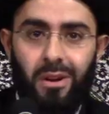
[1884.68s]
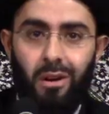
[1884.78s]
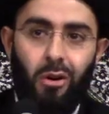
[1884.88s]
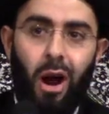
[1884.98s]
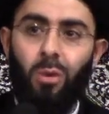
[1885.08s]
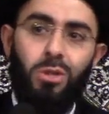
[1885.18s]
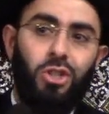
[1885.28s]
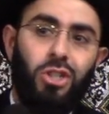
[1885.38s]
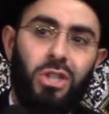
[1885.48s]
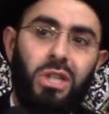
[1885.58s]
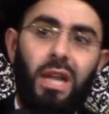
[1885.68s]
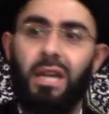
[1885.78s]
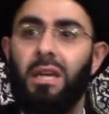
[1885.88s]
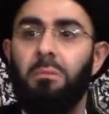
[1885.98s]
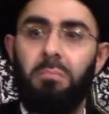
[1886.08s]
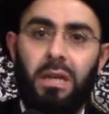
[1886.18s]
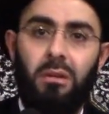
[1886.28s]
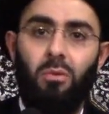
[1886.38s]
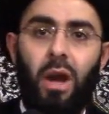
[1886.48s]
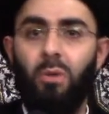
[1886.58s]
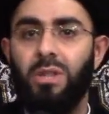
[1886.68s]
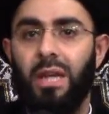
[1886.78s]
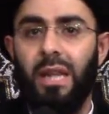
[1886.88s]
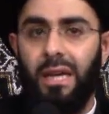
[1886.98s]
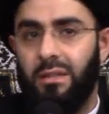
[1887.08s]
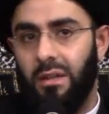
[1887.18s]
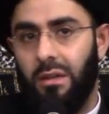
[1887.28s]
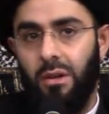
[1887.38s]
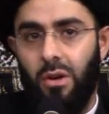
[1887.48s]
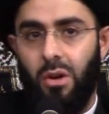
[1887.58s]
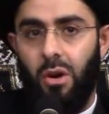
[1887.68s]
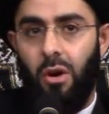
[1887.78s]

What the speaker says: or I was just lucky when I was elected,